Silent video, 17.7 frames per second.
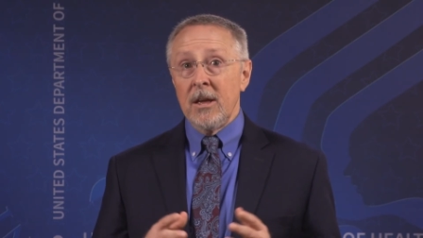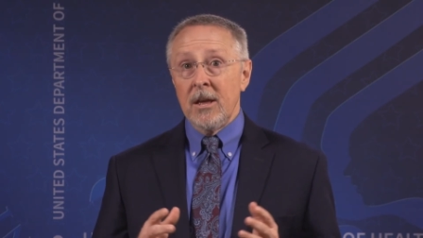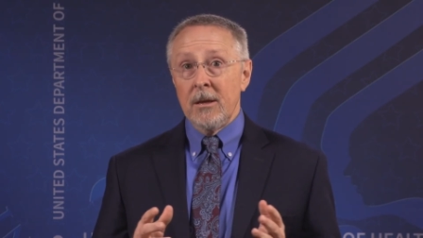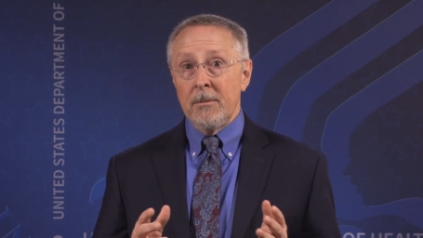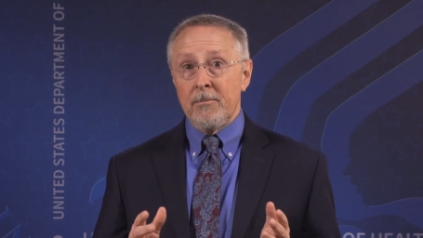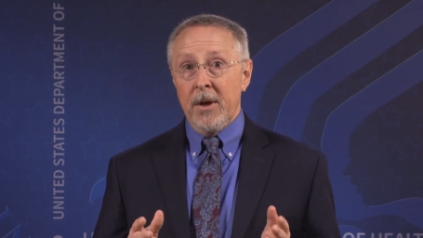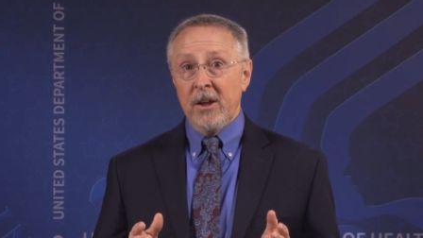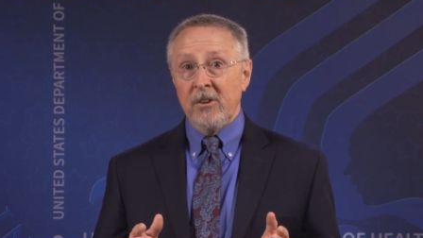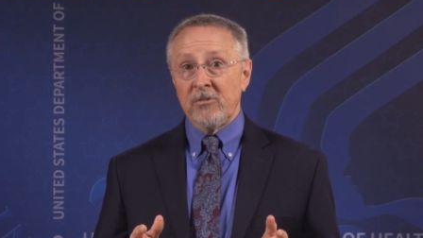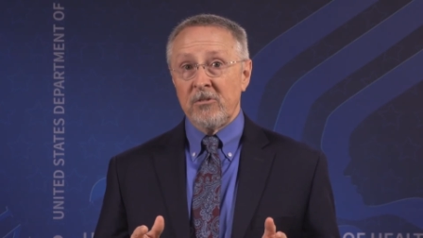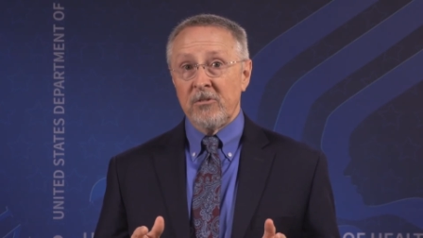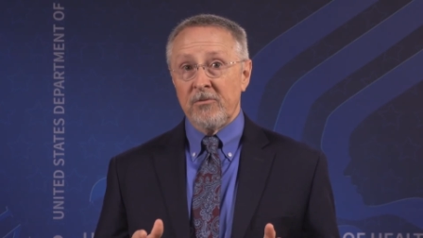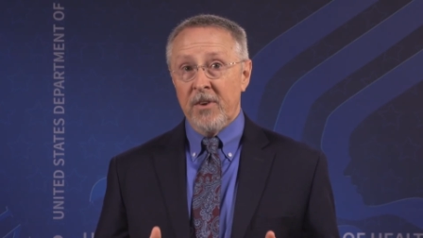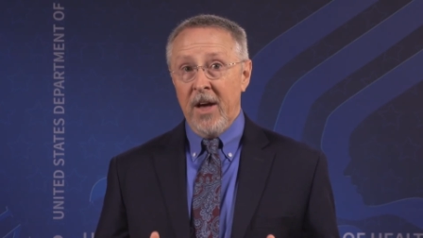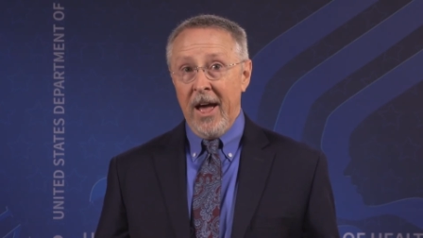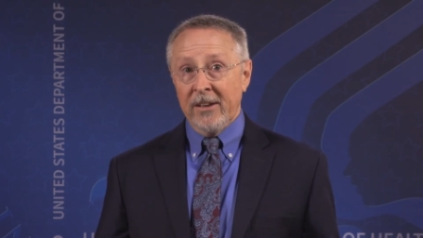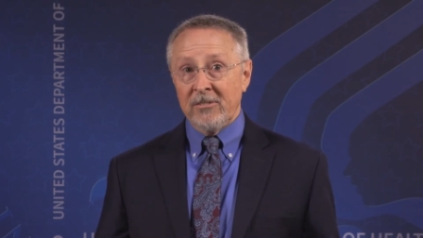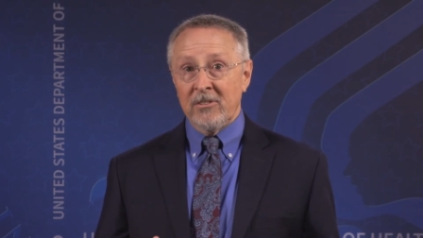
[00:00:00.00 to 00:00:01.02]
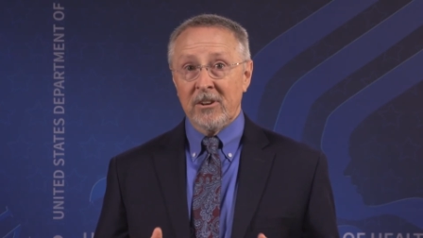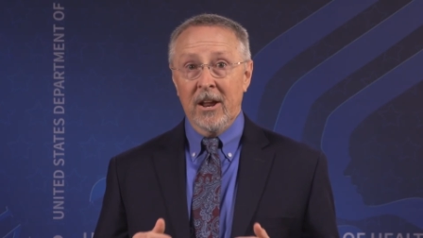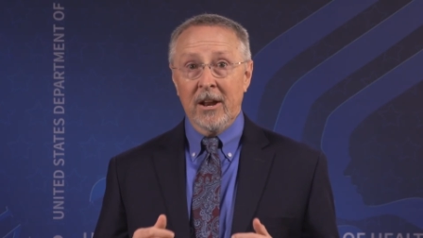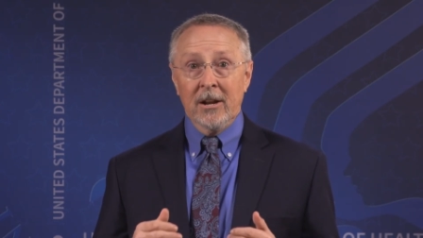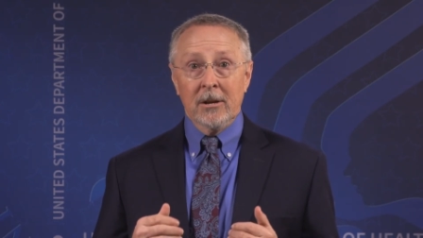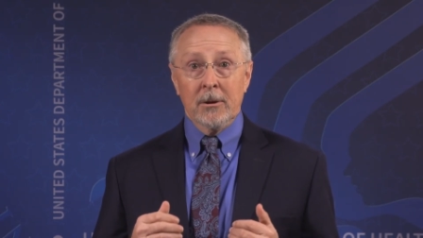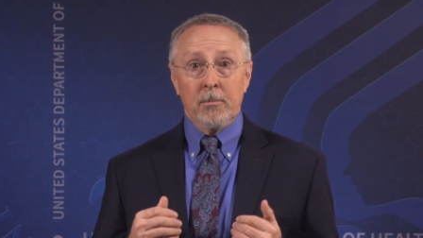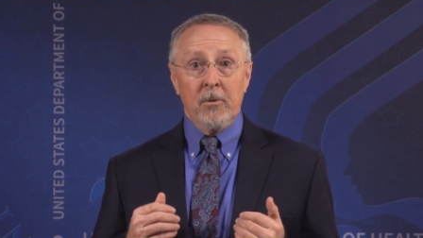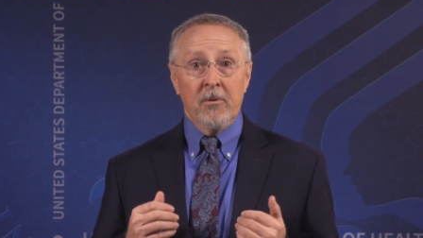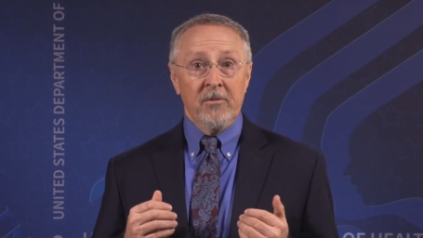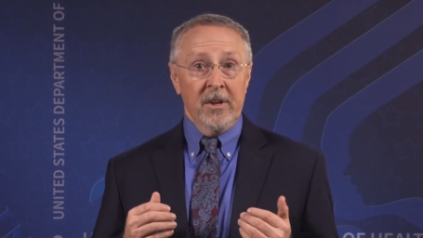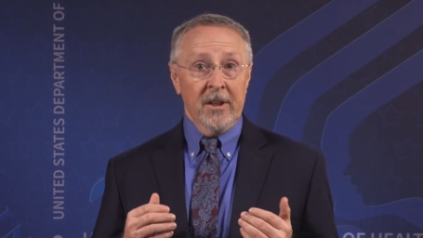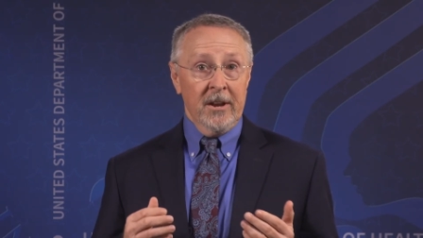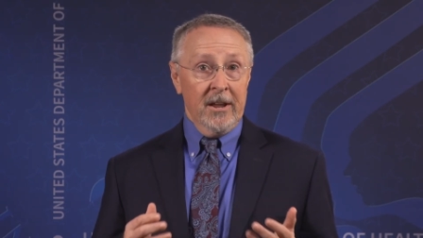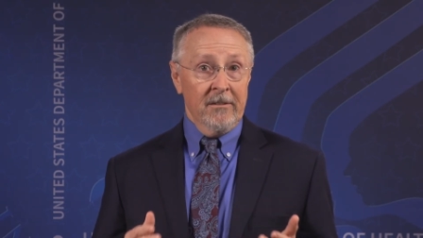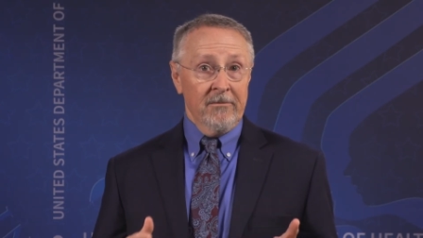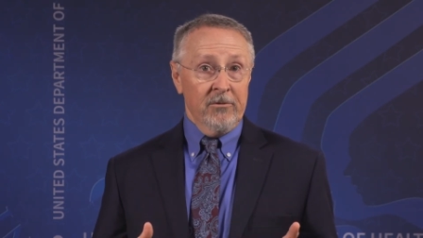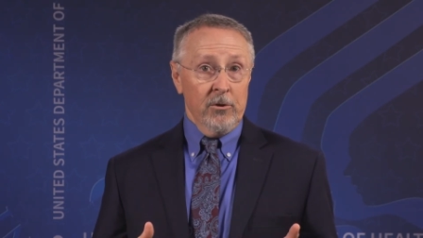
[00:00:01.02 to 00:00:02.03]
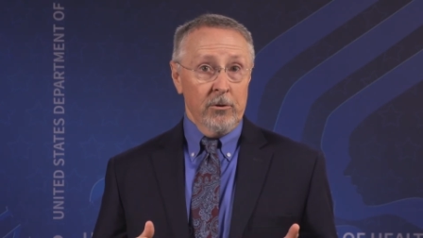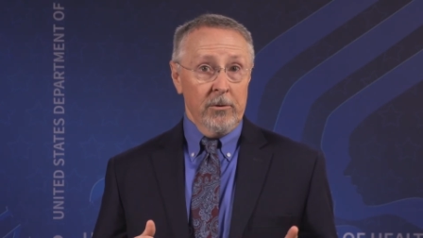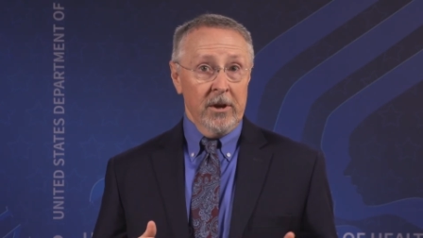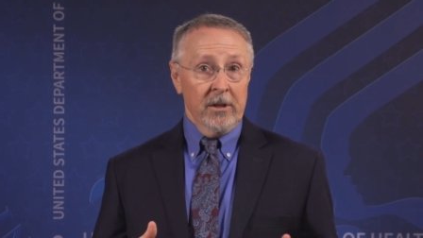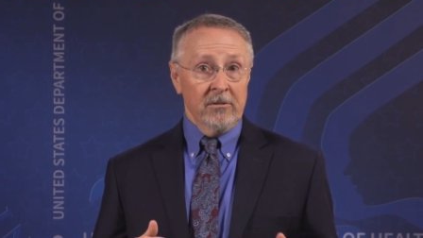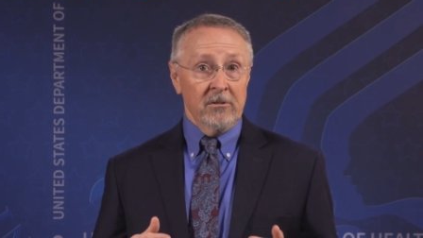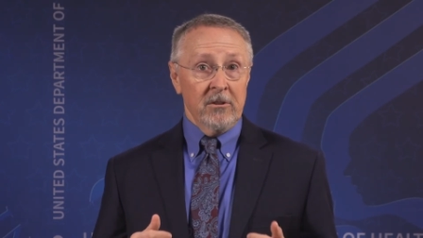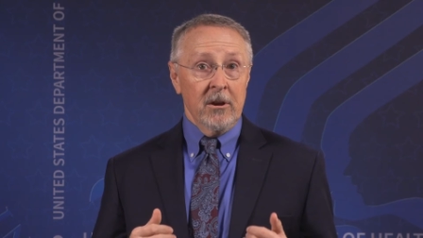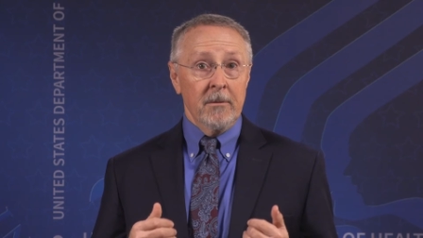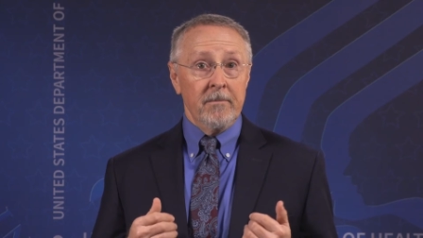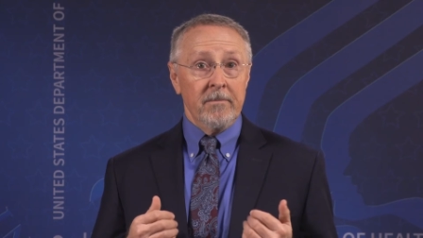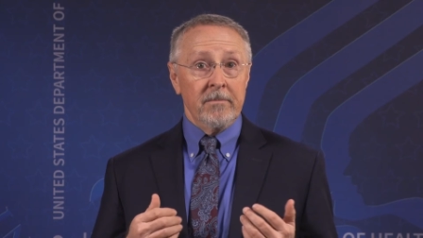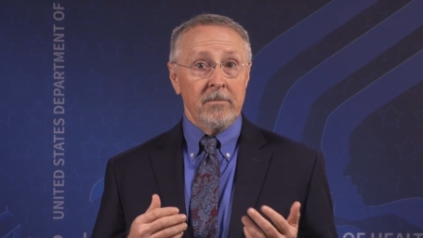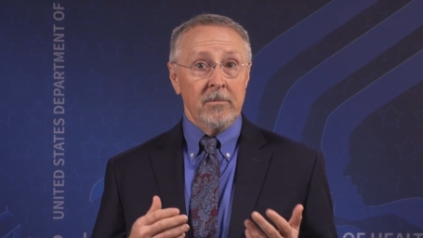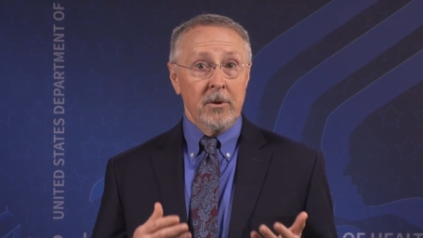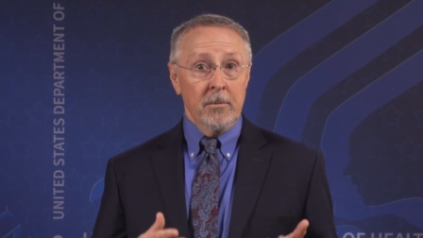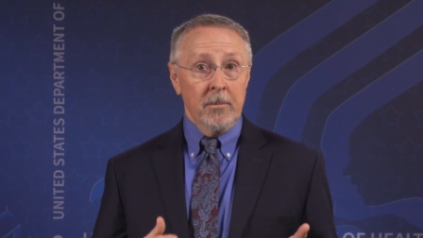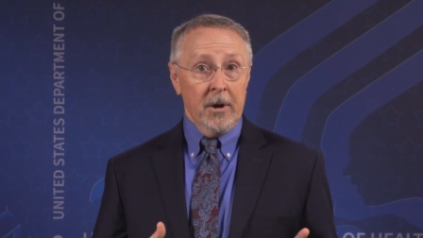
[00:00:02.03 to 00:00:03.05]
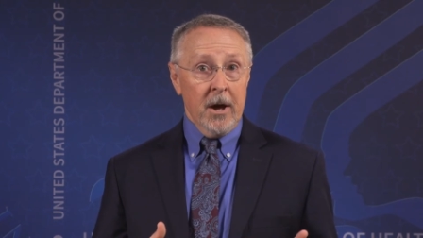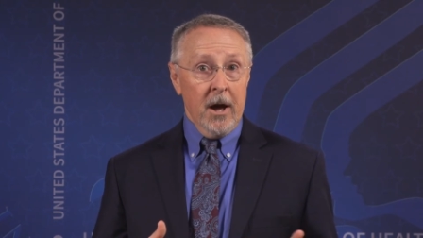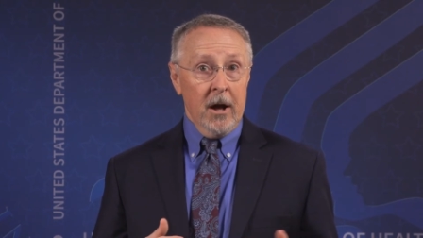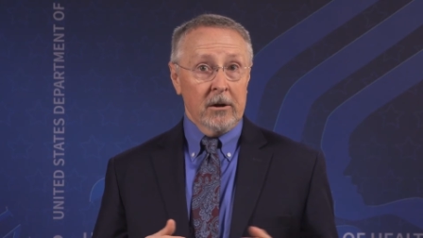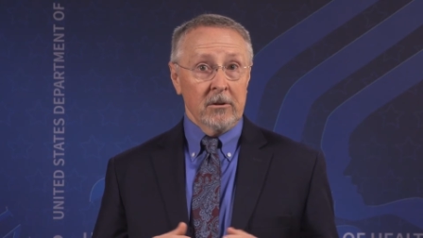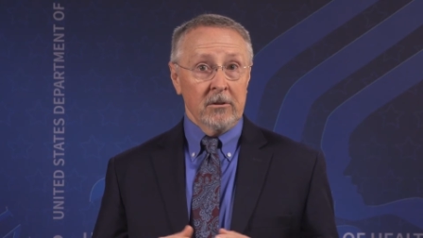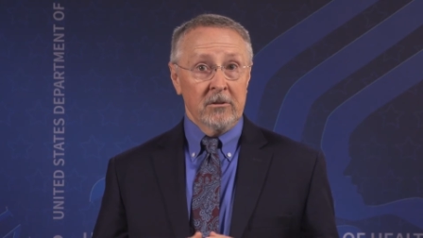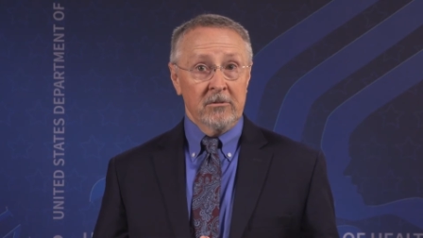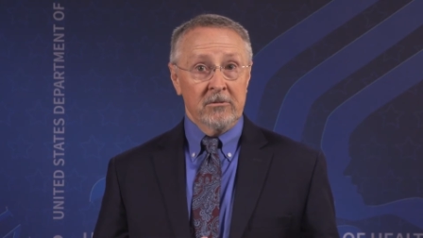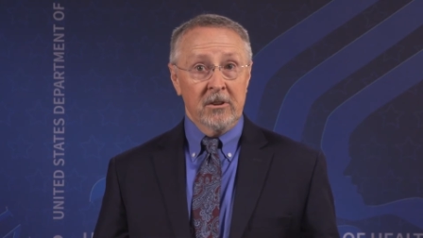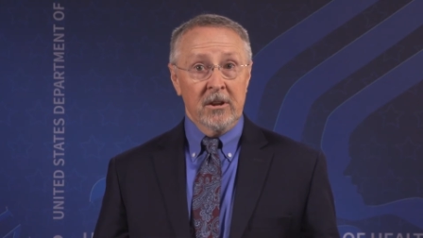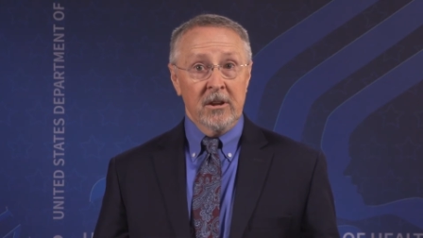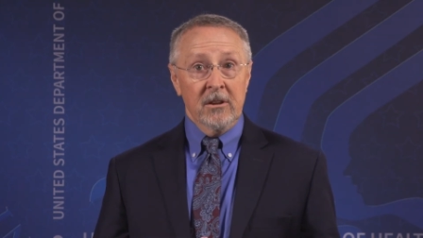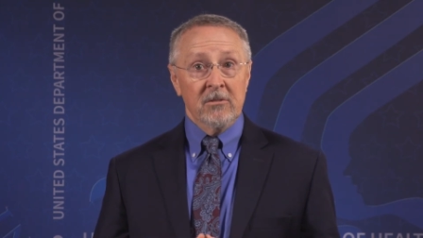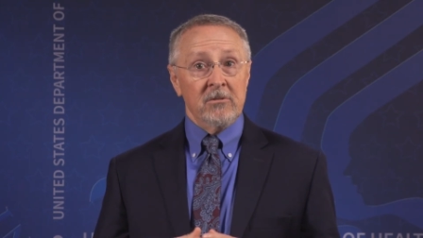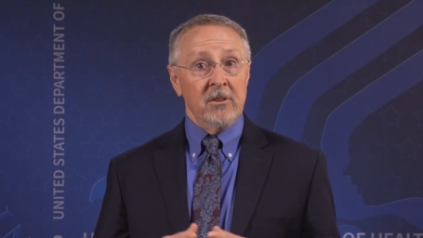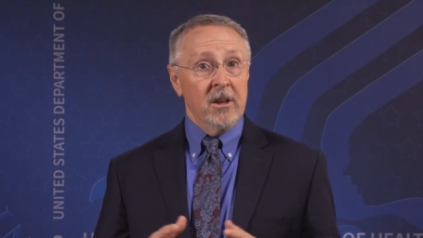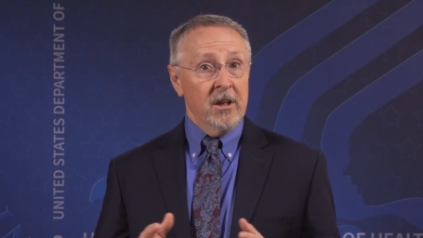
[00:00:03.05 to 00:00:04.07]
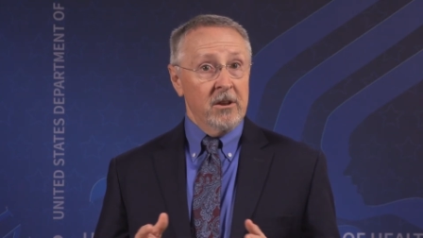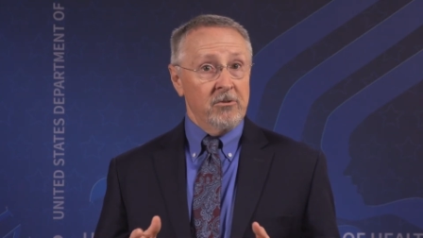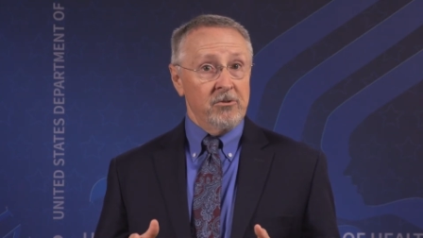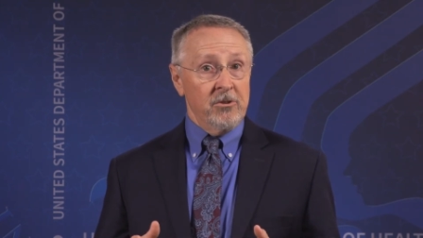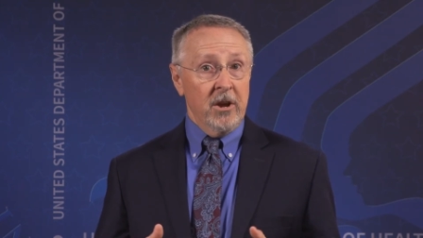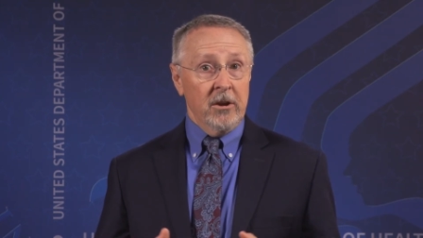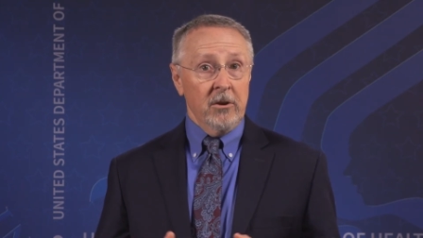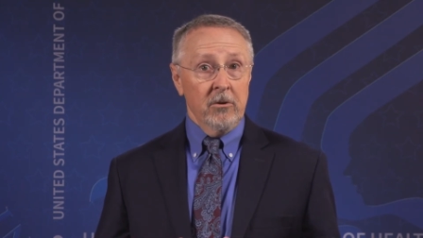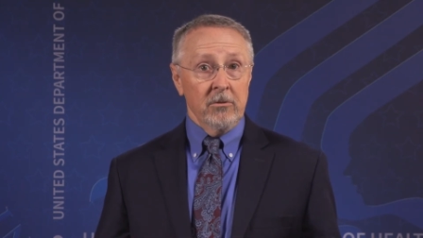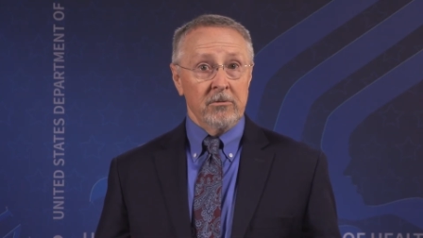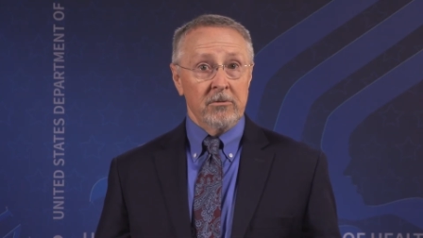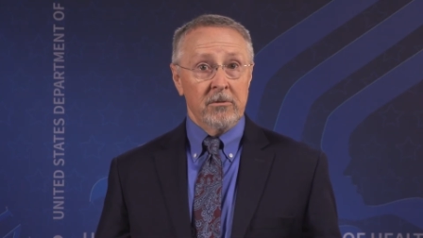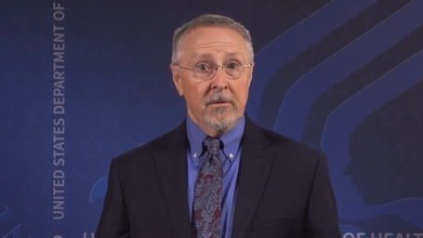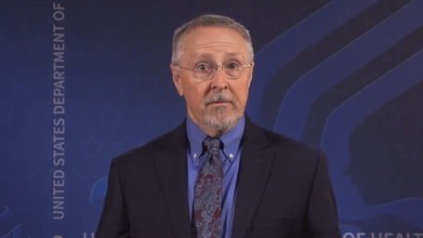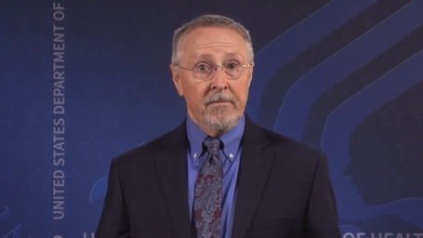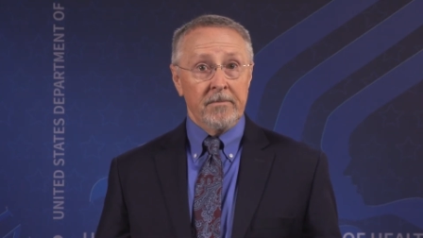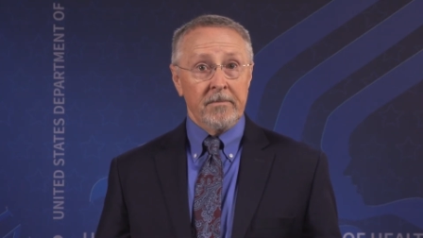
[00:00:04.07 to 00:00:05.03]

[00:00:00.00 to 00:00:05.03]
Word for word: in patients vaccinated to prevent influenza, pneumococcal disease, and shingles.